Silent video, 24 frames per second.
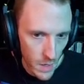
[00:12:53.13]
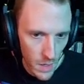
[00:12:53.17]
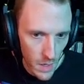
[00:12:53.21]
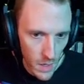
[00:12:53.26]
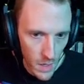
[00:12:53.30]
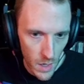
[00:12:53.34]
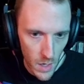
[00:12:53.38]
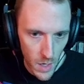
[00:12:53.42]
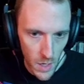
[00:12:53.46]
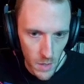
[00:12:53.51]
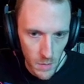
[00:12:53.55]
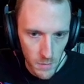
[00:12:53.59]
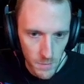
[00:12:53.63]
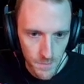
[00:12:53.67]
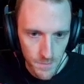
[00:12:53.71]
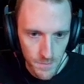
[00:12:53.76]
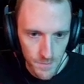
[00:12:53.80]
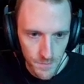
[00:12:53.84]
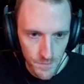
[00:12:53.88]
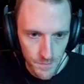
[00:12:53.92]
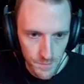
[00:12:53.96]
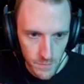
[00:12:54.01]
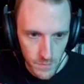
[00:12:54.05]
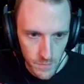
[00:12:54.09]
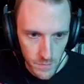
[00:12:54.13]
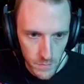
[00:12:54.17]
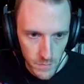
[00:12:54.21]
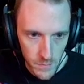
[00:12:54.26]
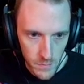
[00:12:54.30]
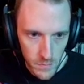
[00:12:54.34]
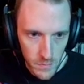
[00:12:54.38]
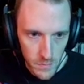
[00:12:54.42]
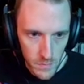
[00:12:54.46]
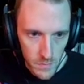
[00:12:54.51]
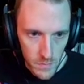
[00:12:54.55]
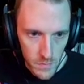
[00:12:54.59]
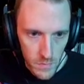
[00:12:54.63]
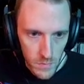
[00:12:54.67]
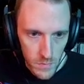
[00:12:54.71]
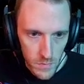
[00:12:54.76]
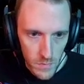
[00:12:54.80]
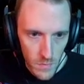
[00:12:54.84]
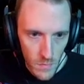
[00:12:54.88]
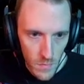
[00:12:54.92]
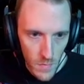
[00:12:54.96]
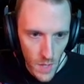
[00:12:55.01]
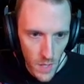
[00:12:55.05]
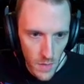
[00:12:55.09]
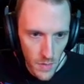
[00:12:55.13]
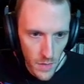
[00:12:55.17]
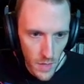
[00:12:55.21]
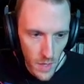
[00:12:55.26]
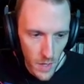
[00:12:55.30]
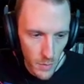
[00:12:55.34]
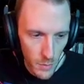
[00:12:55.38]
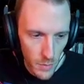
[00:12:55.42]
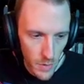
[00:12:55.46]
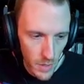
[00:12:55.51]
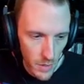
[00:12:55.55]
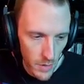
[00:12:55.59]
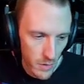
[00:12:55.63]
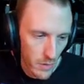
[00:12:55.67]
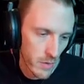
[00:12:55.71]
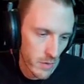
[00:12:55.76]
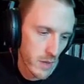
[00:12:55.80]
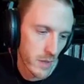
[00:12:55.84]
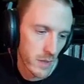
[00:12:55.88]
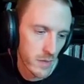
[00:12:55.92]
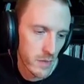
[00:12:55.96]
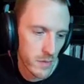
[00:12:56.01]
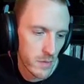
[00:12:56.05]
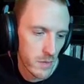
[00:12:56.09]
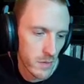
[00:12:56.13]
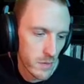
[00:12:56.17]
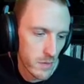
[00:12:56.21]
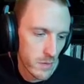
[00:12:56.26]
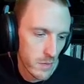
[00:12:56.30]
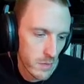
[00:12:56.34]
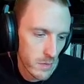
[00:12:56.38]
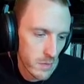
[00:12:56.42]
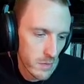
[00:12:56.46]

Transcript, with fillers: Um, and then we are going to